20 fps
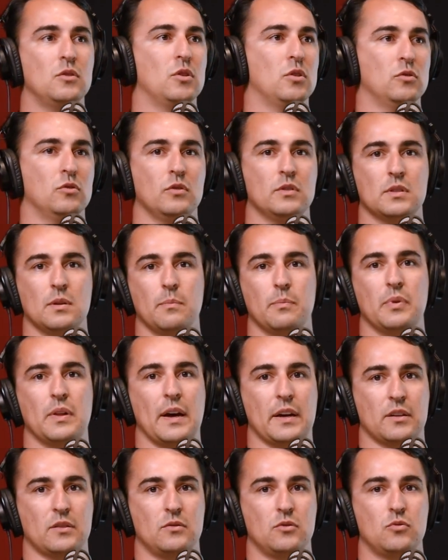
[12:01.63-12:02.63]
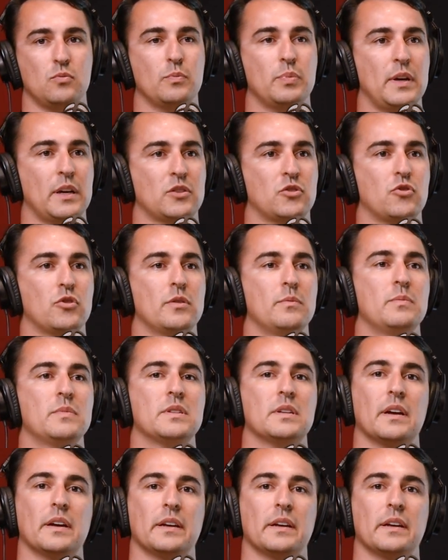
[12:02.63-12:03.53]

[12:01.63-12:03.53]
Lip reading: You can do some black trims.